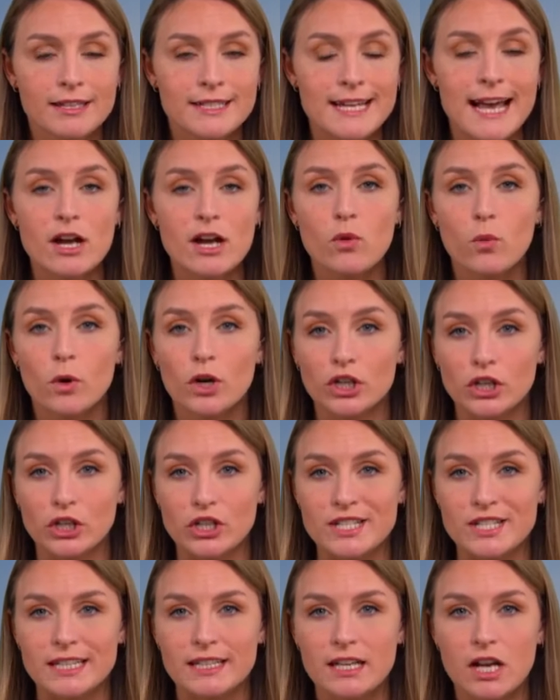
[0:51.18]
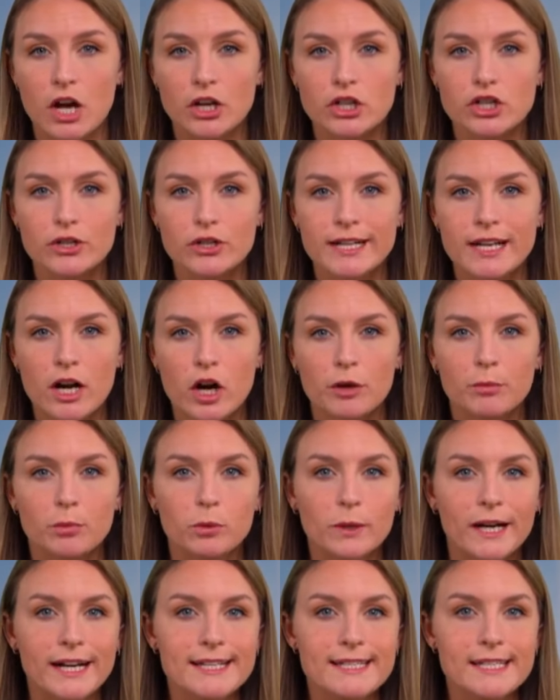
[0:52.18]
Tech workers in the country are
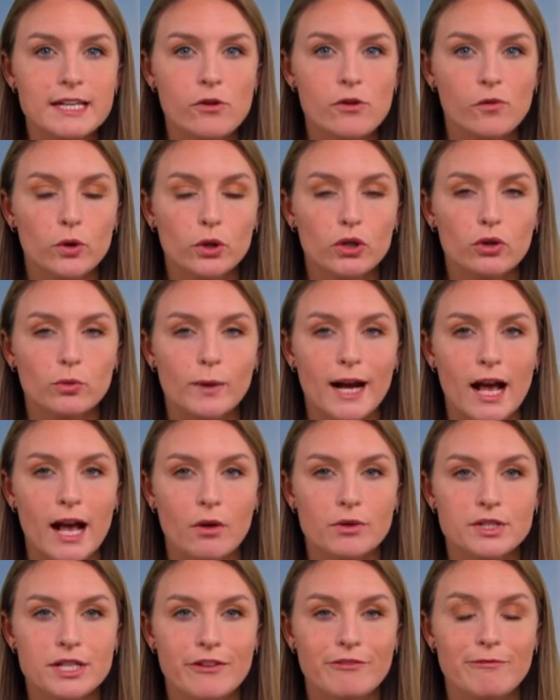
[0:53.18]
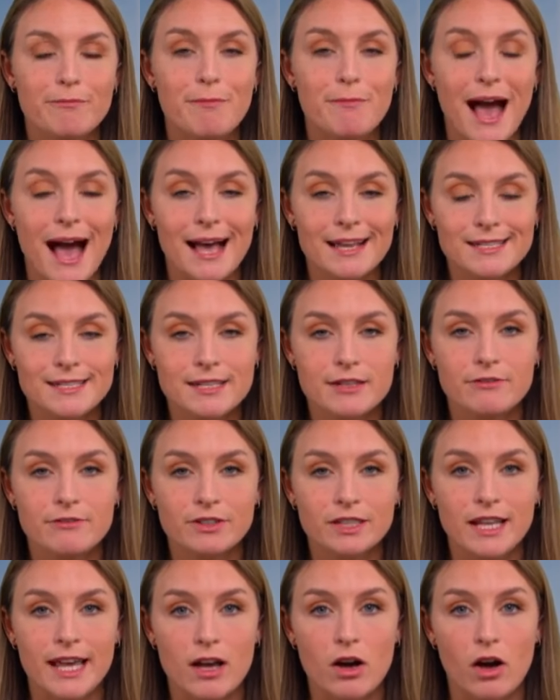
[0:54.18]
bracing for a round of massive
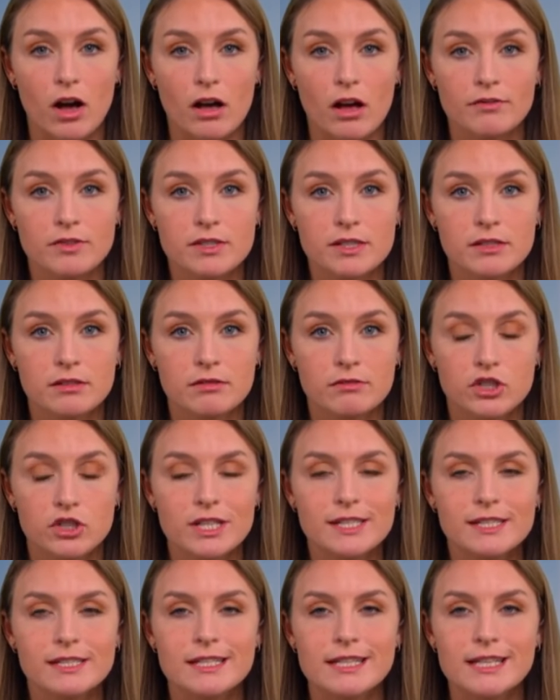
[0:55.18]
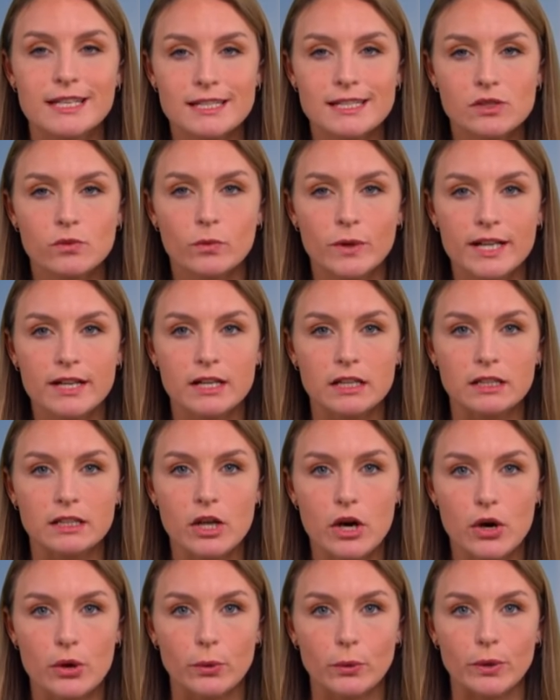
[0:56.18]
layoffs. Just this week
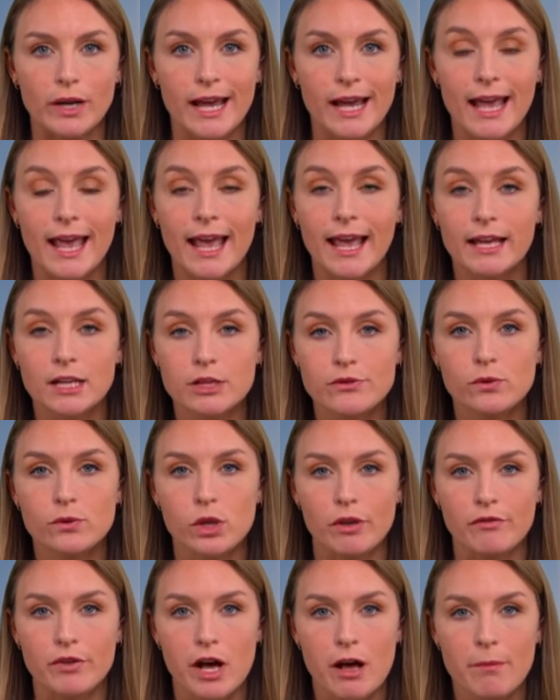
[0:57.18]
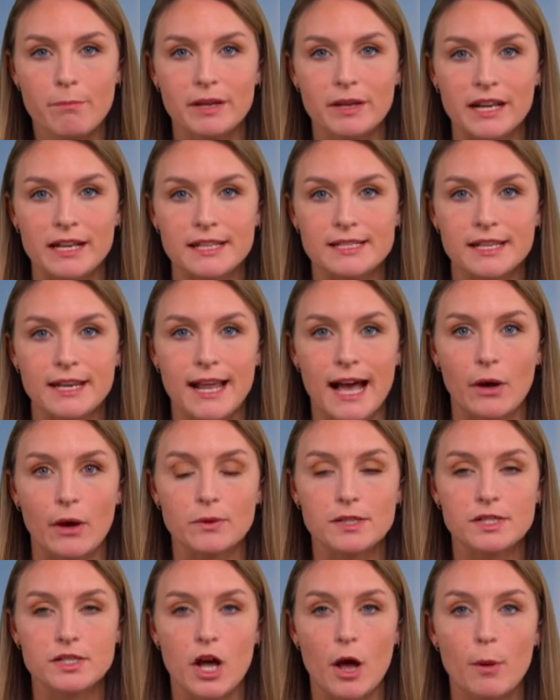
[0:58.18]
alone, a handful of companies
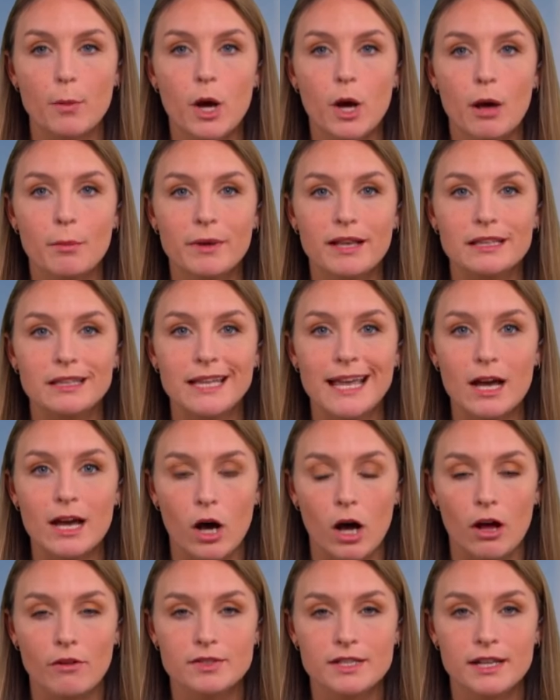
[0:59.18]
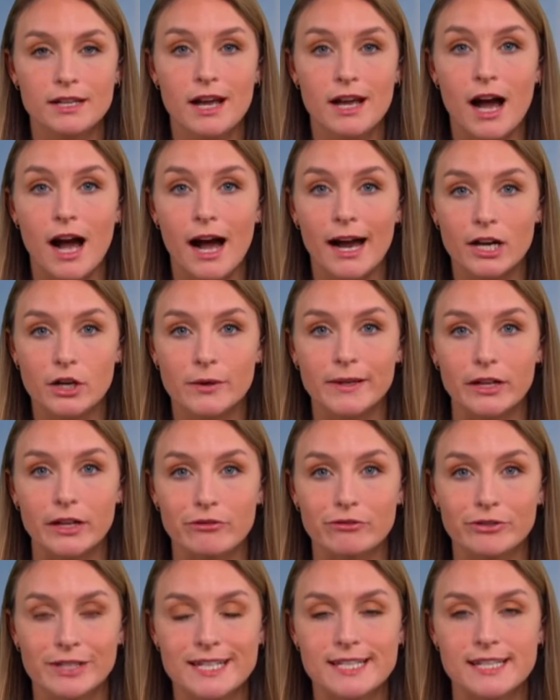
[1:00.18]
announced upcoming layoffs and hiring
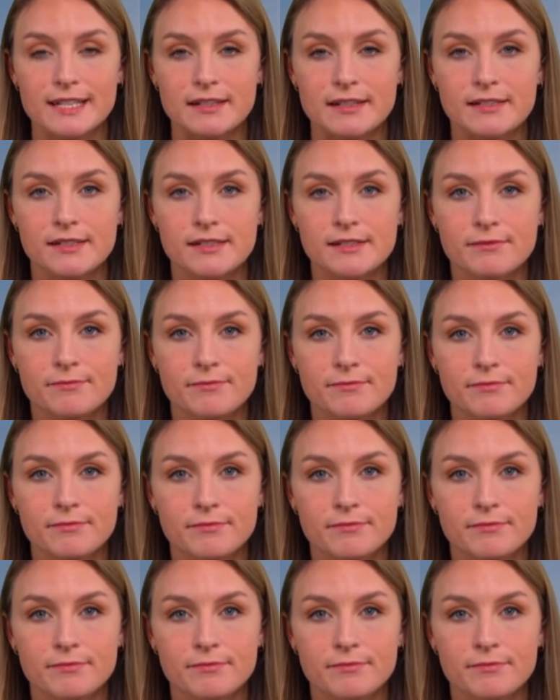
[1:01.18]
freezes.